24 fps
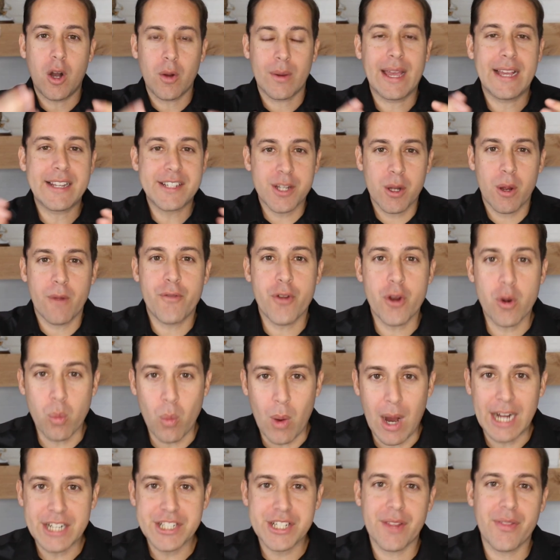Okay, so if you're
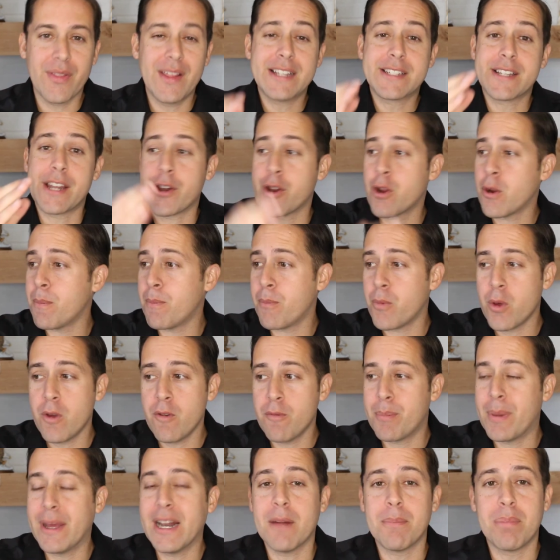watching this and you,
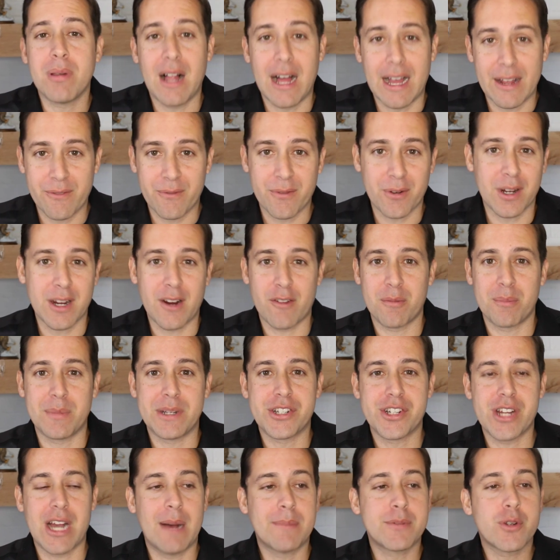you've been applying for
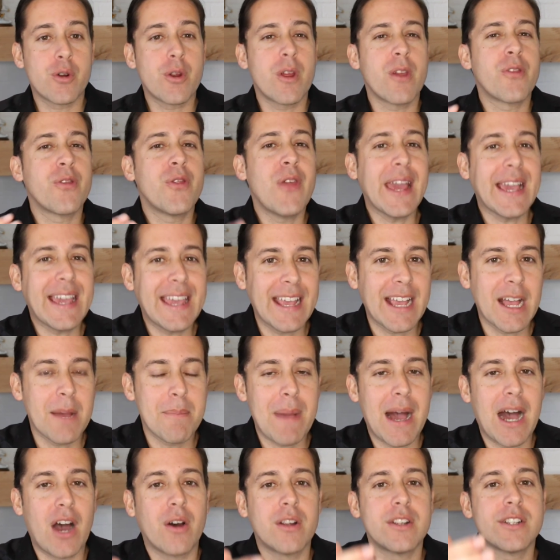government jobs, or you're thinking
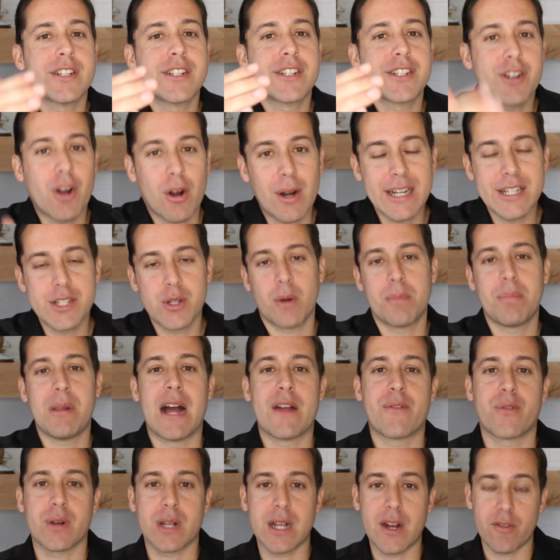about starting to
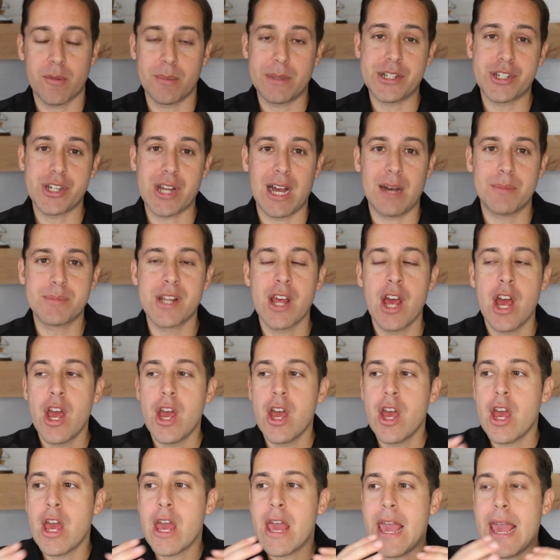apply for government jobs,
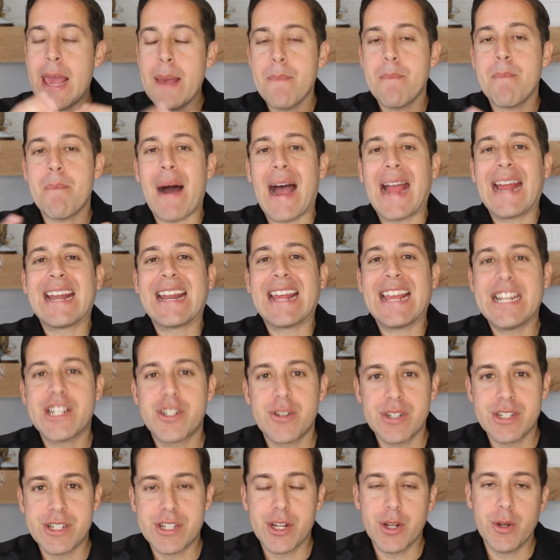it might
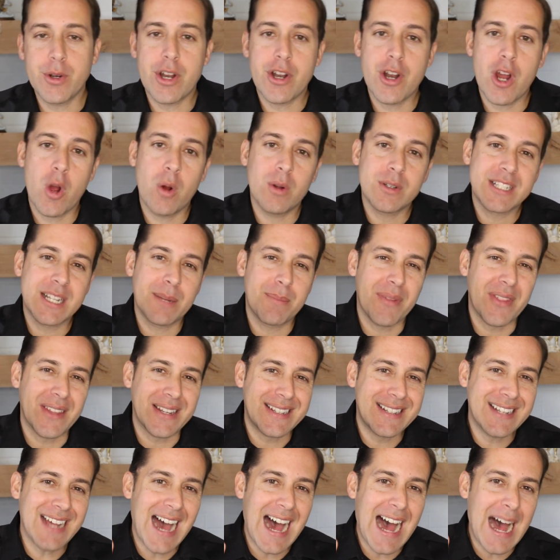interest you to know some of the
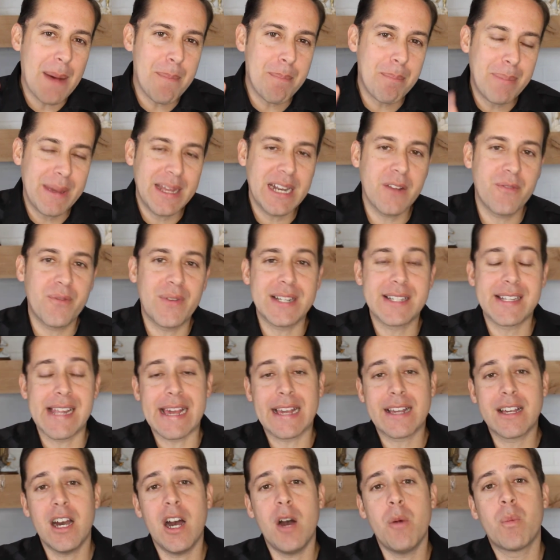top benefits
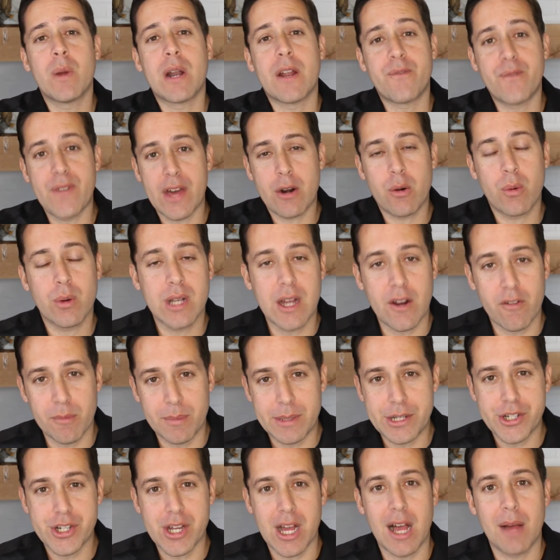that come with a federal
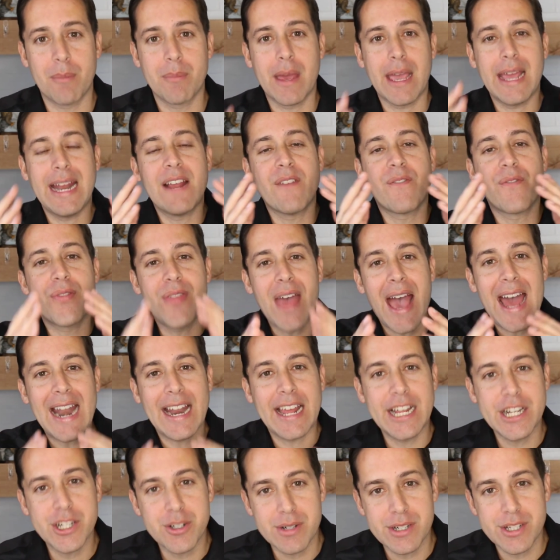government job. And if
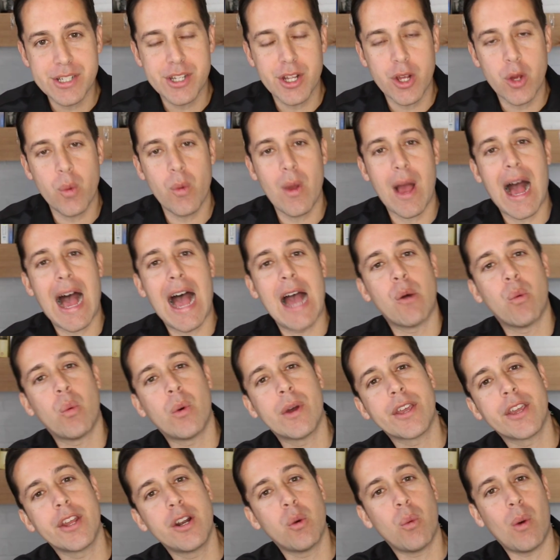that interests you, I
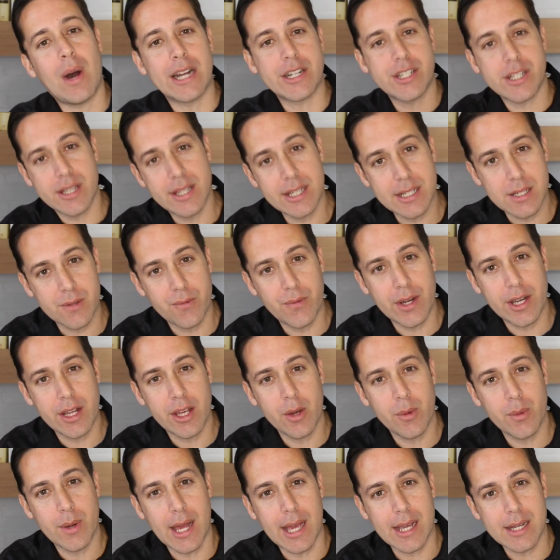want you to watch this
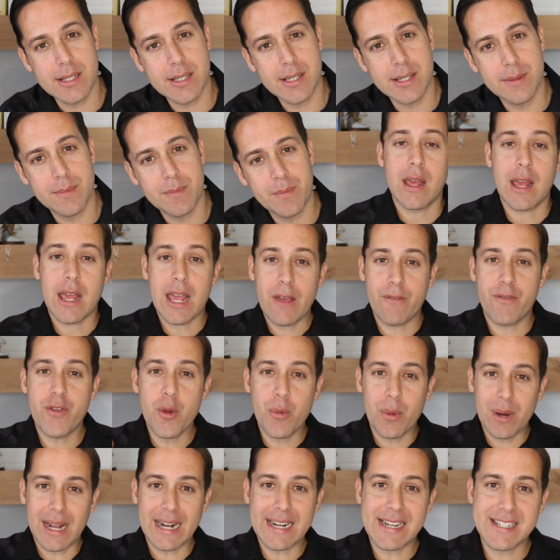video next. If you
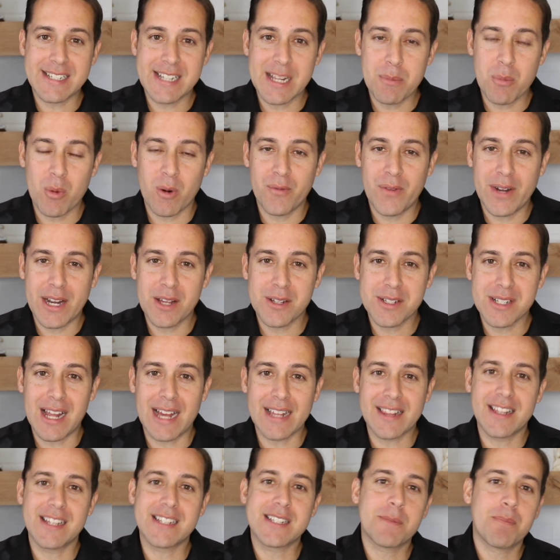would like to see more videos
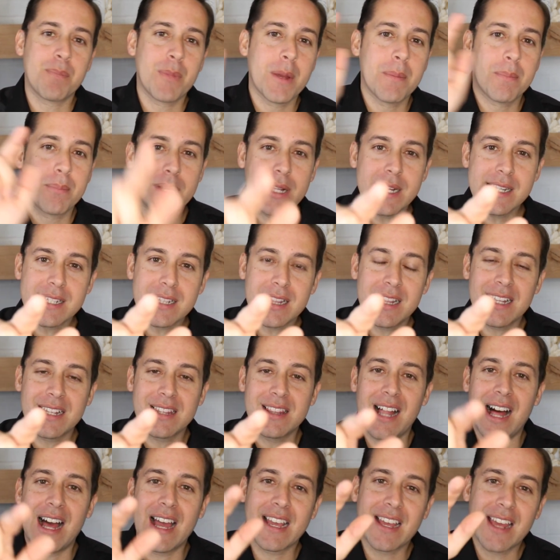like this, please click
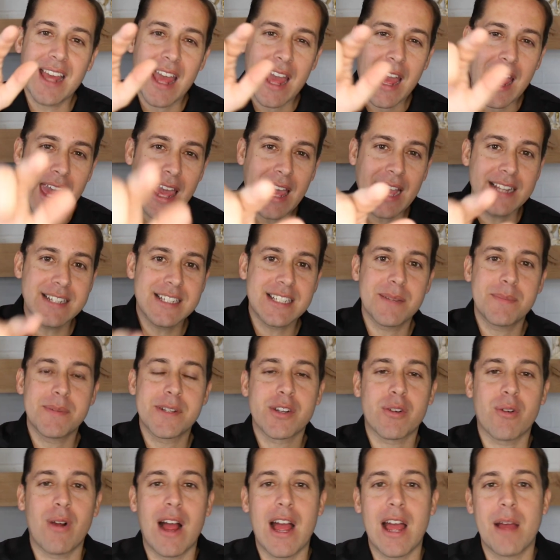like and
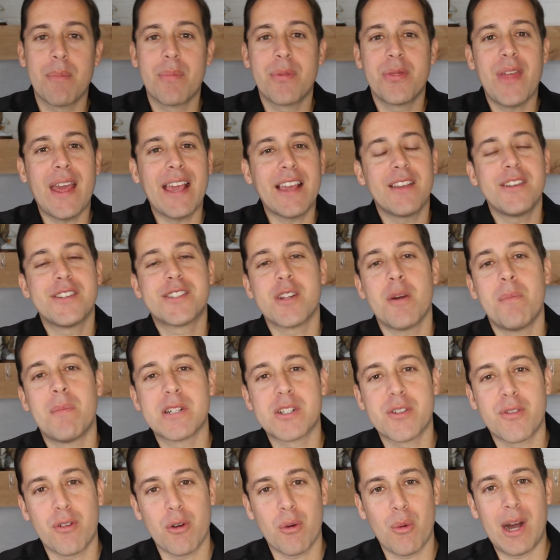subscribe. Thank you so
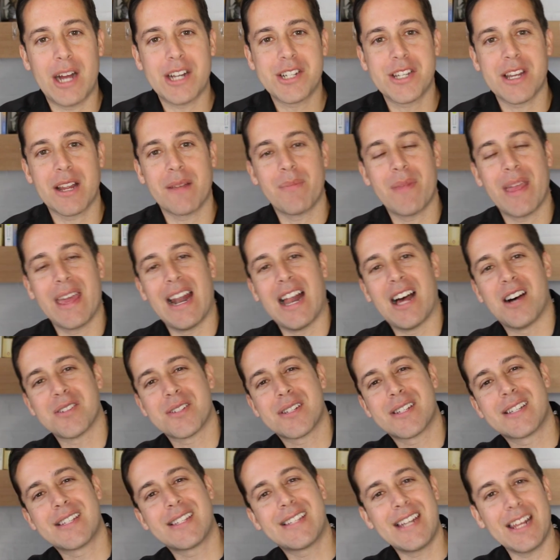much for watching, and I'll
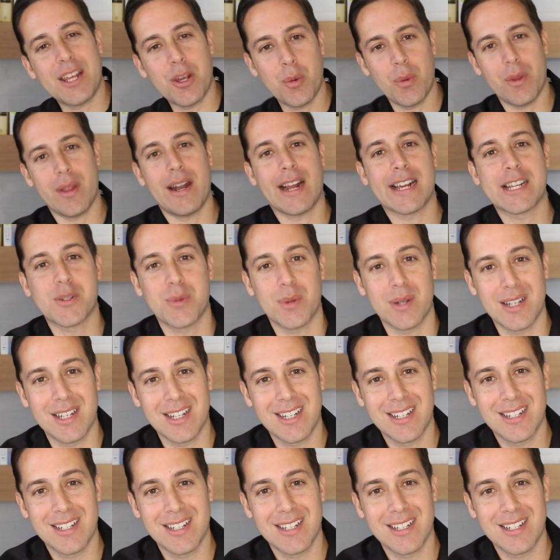see you in the next one.